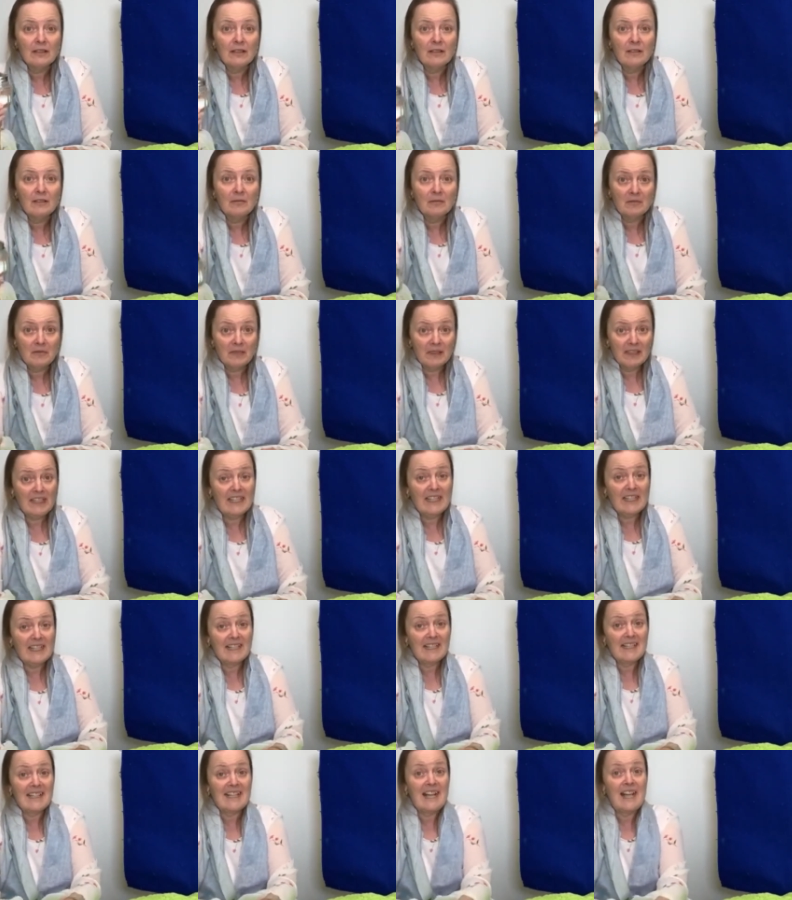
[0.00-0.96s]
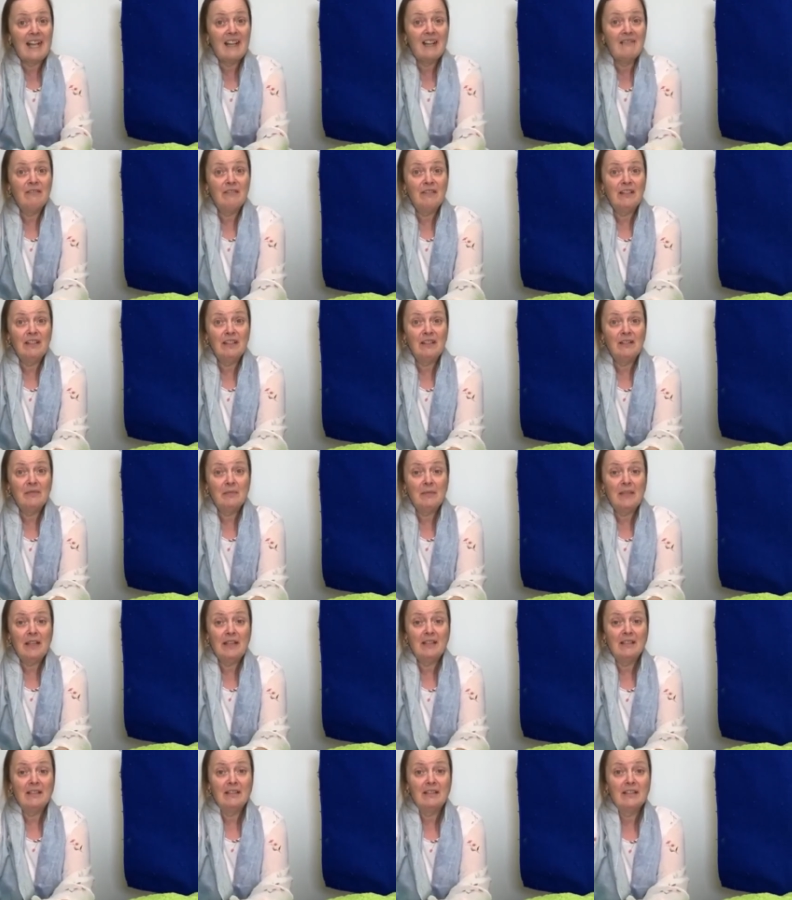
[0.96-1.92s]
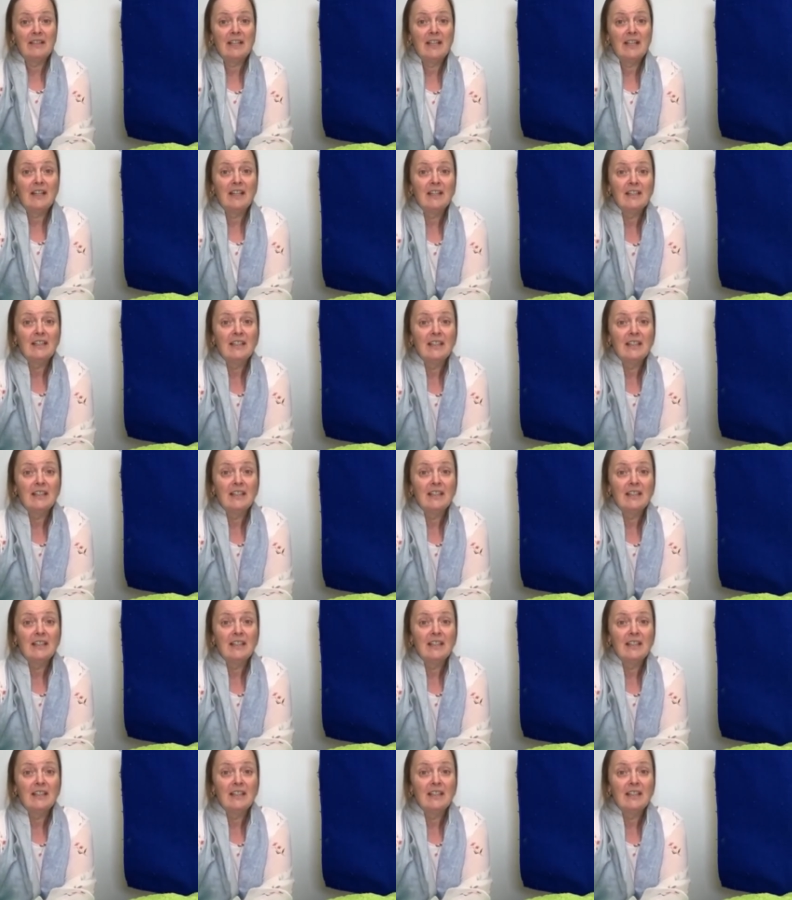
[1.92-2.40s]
Please have a little bit, Daddy.